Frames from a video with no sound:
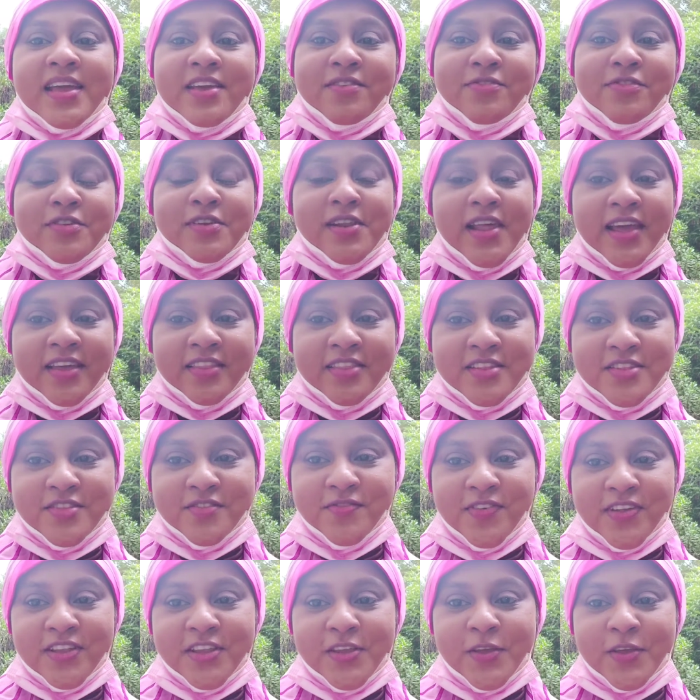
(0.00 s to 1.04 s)
If you like this
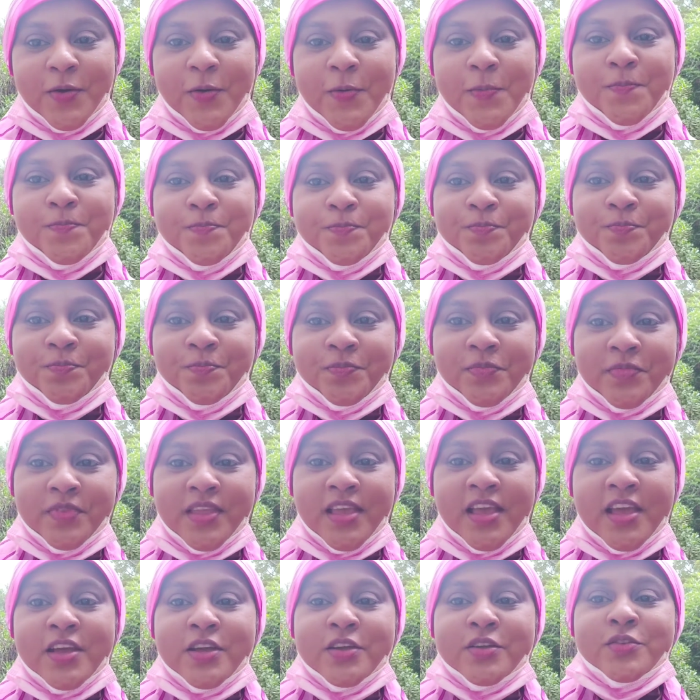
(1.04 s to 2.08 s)
video,
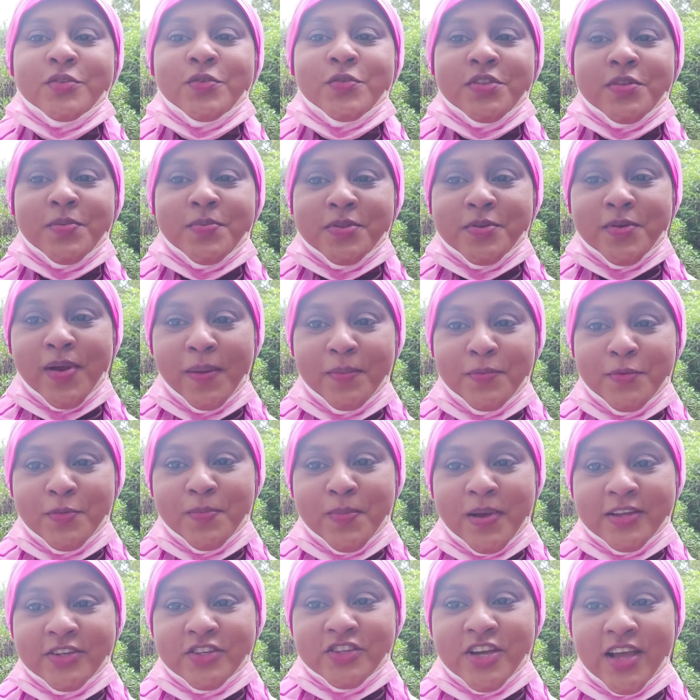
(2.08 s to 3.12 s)
do subscribe to
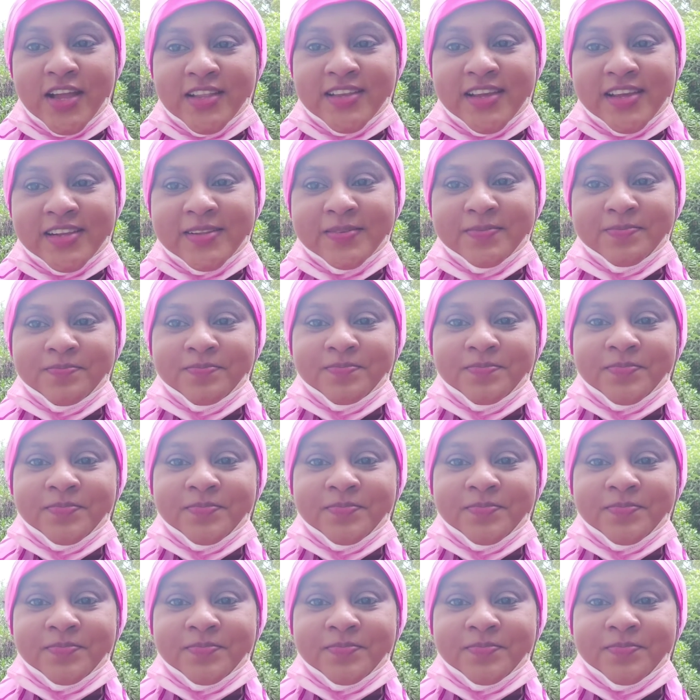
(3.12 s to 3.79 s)
my channel.